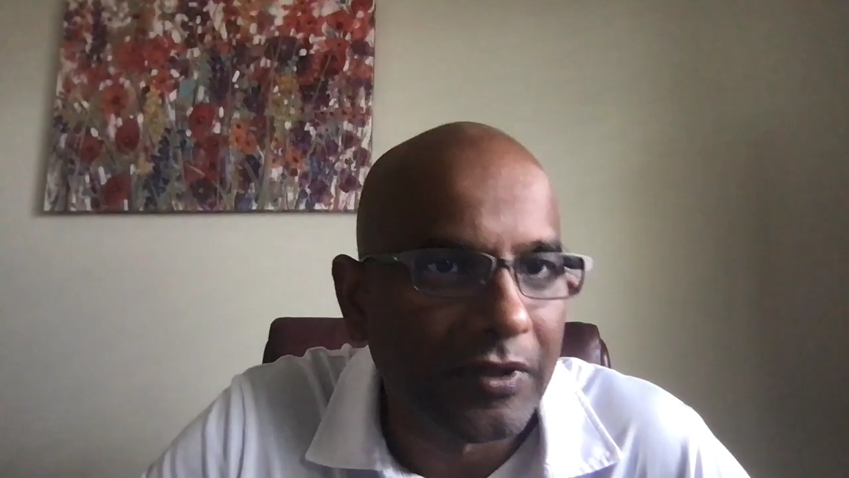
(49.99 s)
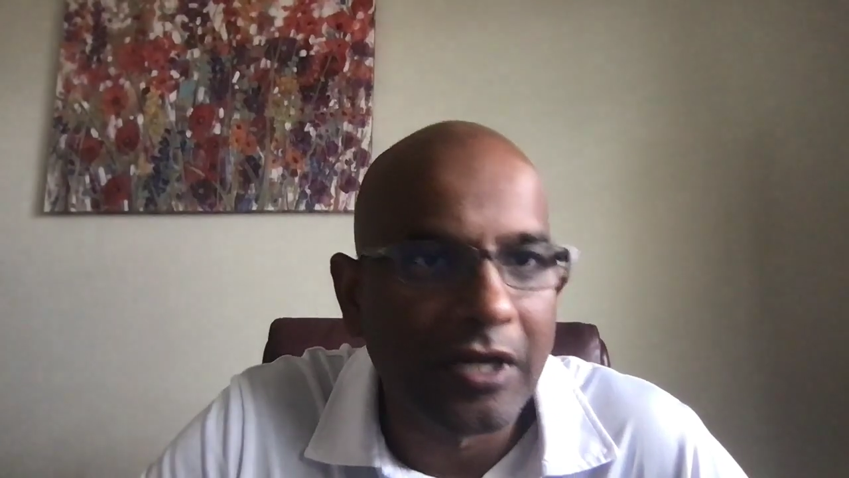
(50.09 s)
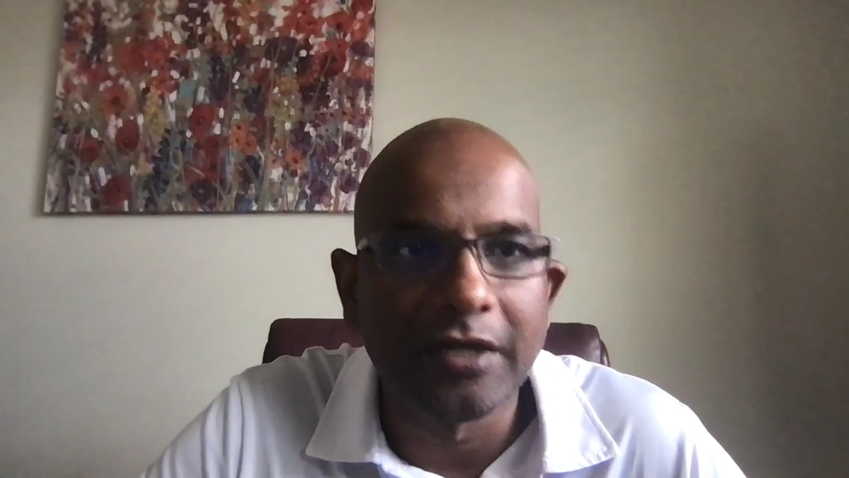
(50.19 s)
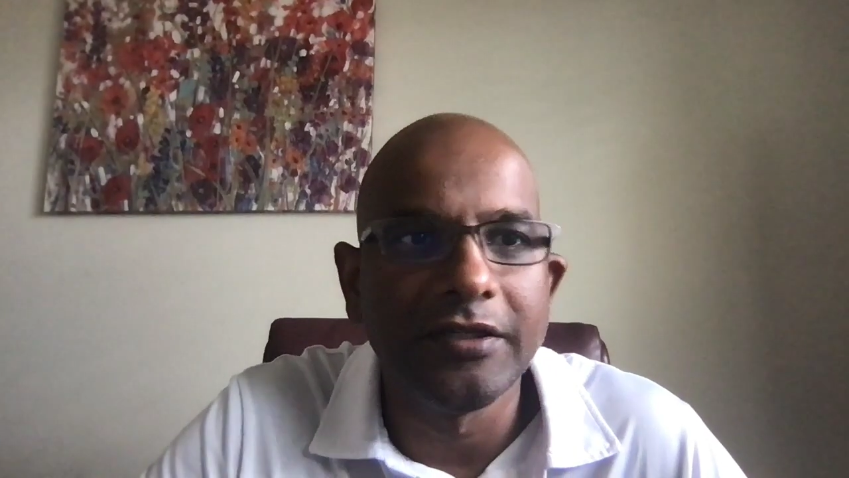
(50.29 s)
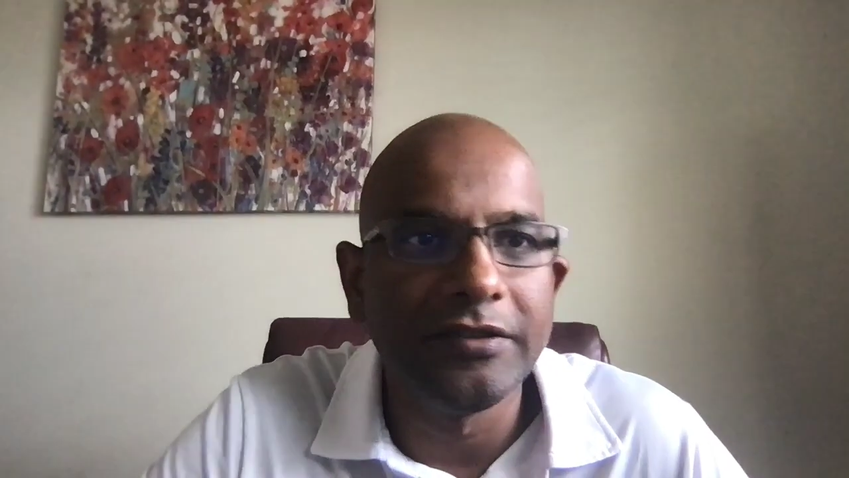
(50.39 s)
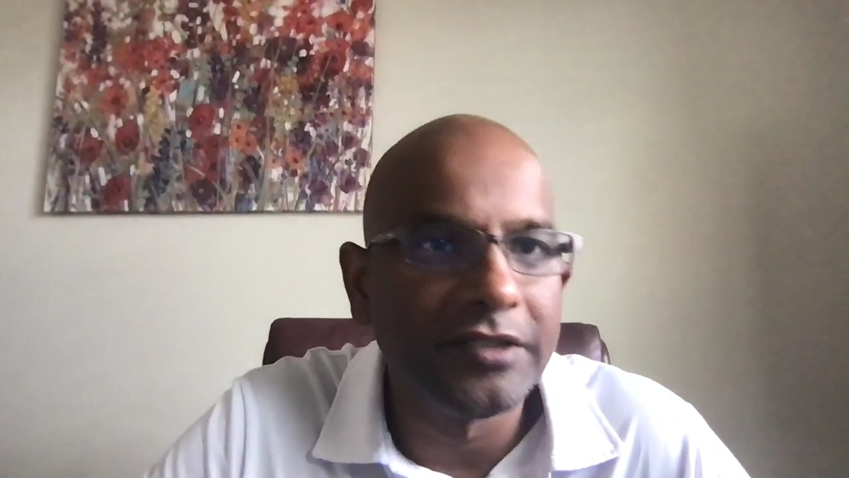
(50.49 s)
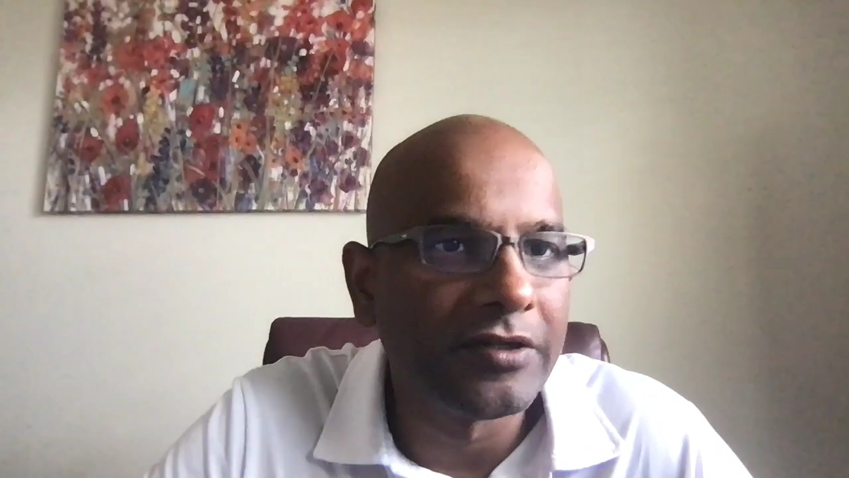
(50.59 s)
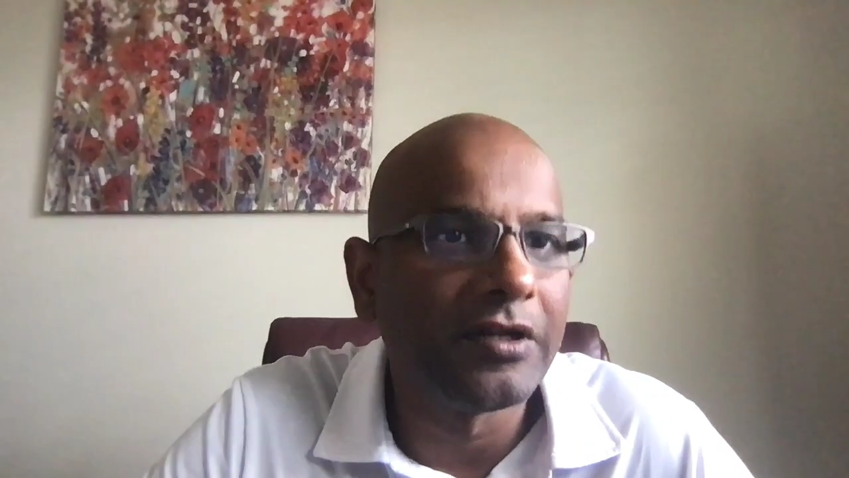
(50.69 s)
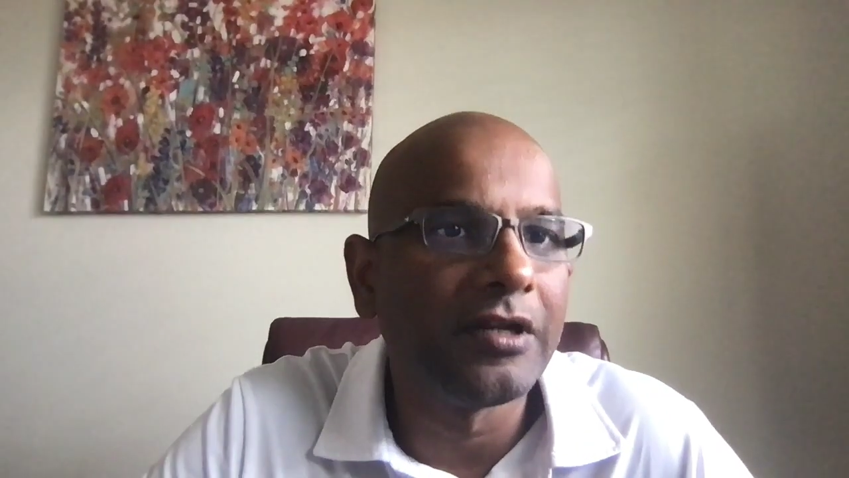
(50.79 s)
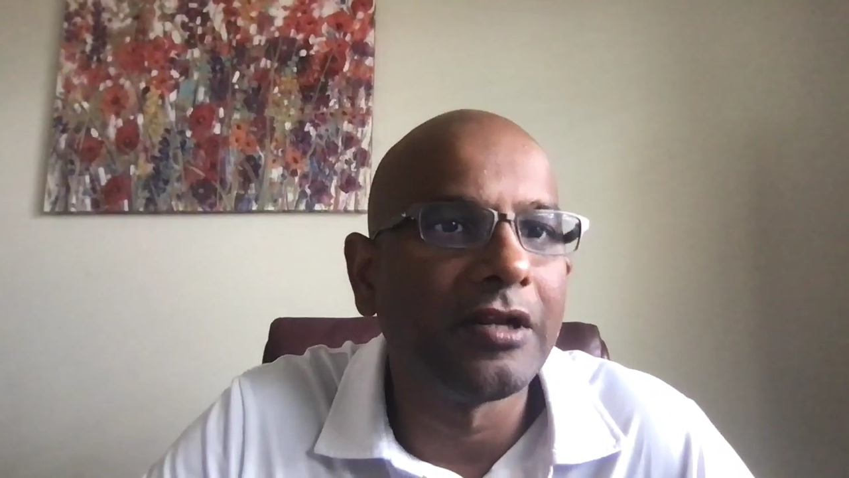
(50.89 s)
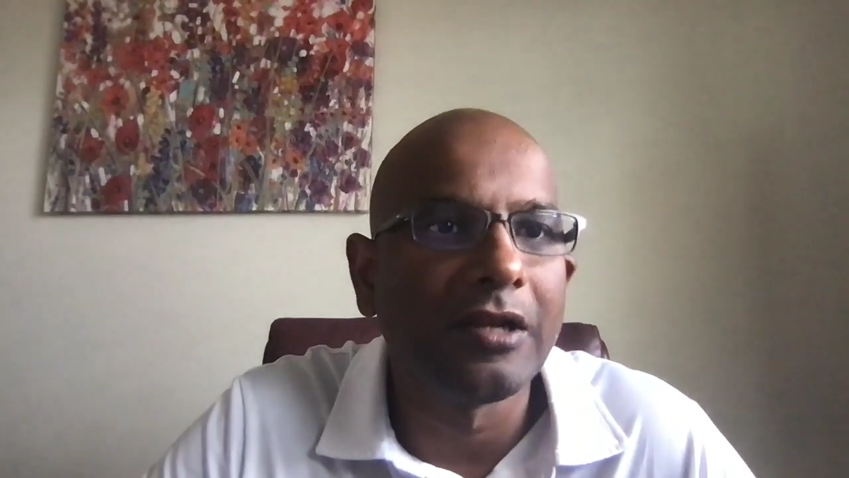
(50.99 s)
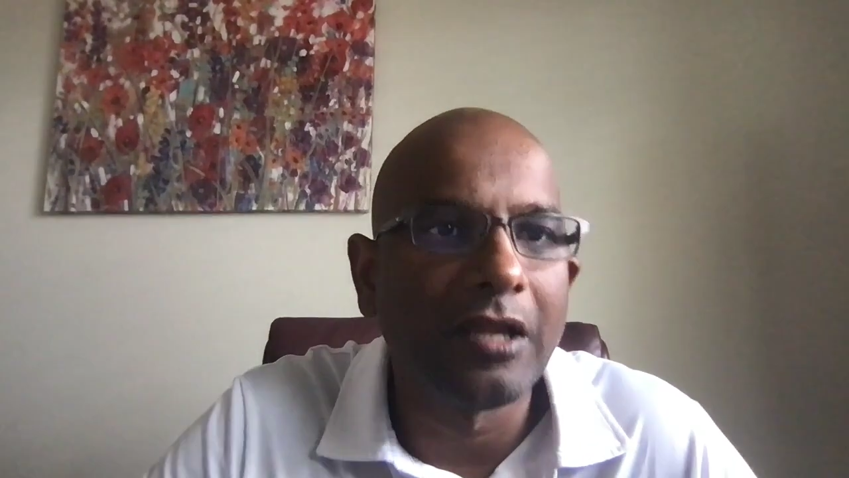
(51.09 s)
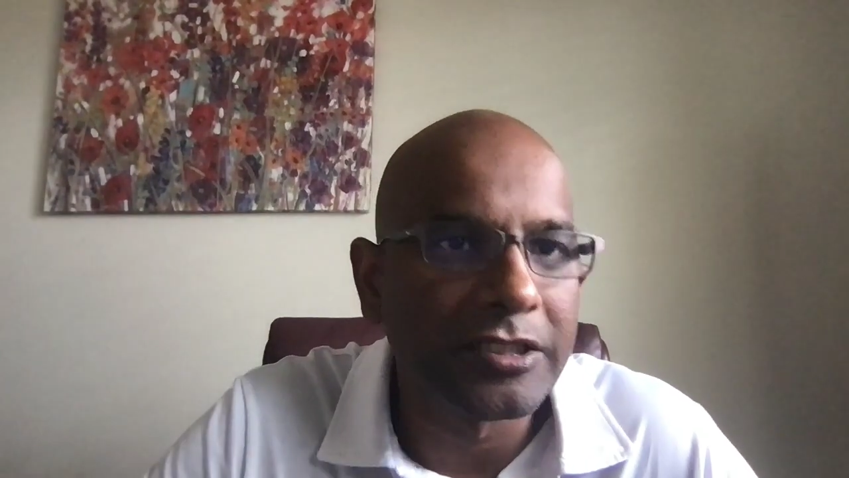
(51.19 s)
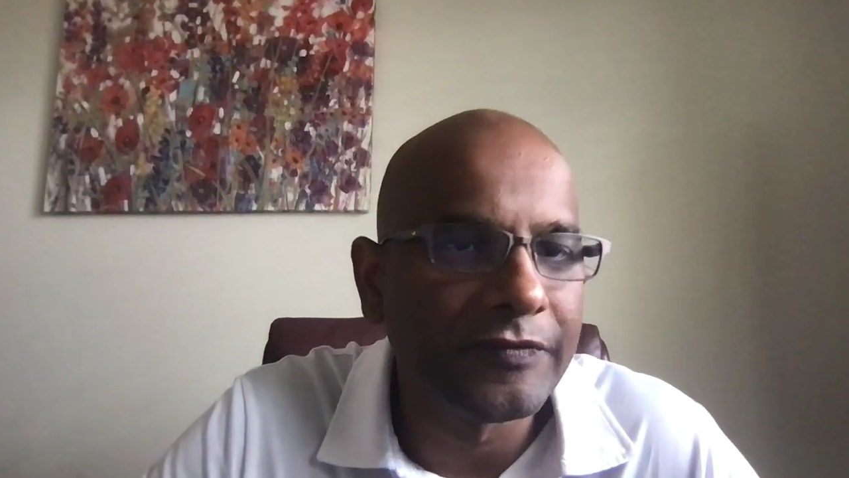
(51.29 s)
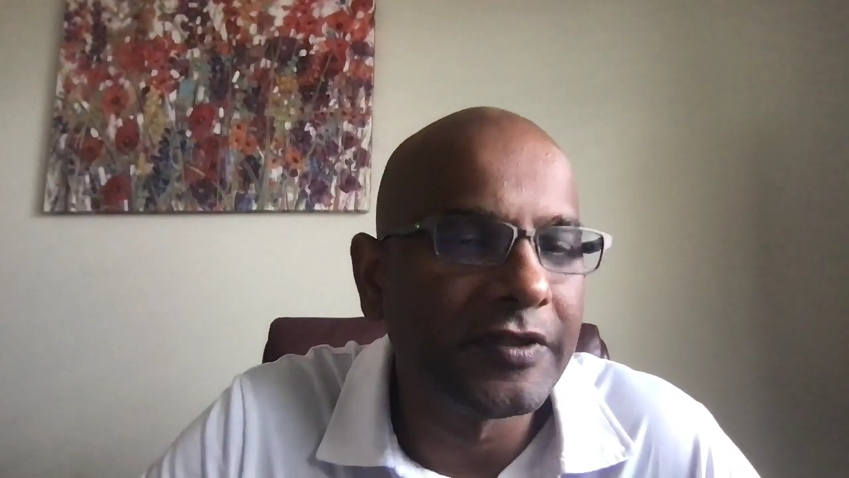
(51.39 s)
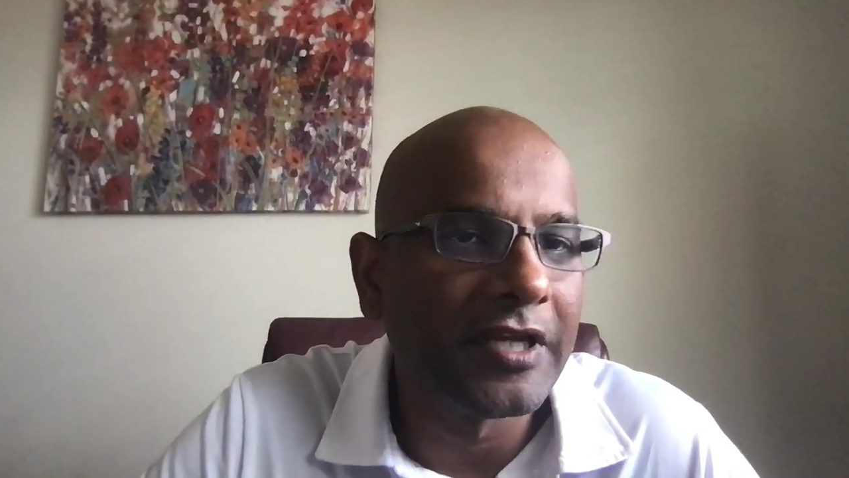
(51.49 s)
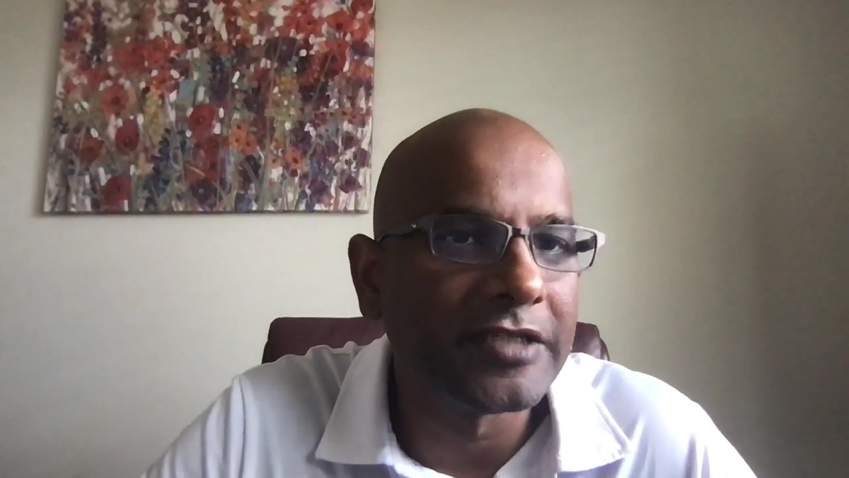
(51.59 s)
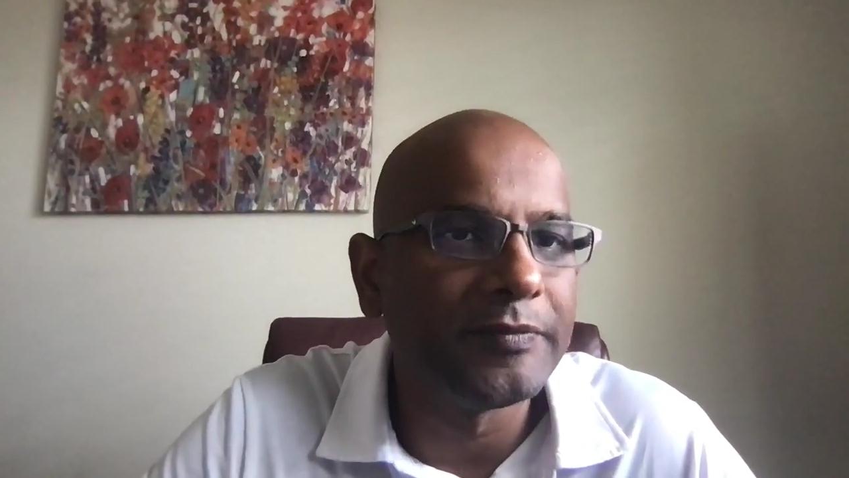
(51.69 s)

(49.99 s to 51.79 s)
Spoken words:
And in general, last week has